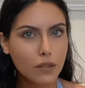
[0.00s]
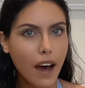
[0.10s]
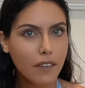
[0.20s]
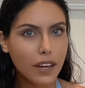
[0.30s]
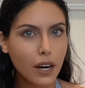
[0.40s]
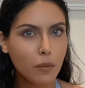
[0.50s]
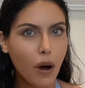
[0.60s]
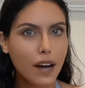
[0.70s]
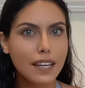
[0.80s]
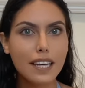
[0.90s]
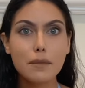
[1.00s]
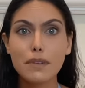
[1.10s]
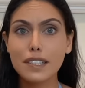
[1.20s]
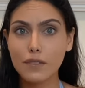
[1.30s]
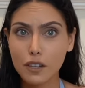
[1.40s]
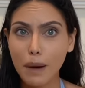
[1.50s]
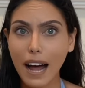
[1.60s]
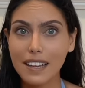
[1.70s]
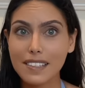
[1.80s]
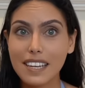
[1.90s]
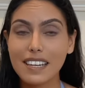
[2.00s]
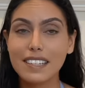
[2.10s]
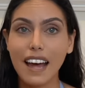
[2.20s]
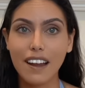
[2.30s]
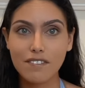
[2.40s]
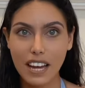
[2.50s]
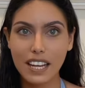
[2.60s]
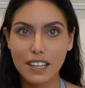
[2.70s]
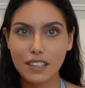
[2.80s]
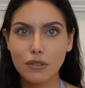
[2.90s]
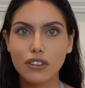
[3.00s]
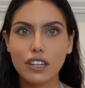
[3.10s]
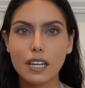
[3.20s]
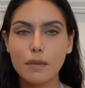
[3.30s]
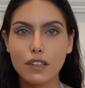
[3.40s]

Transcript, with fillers: have Erewhon in Pacific Palisades and Venice, which are gonna be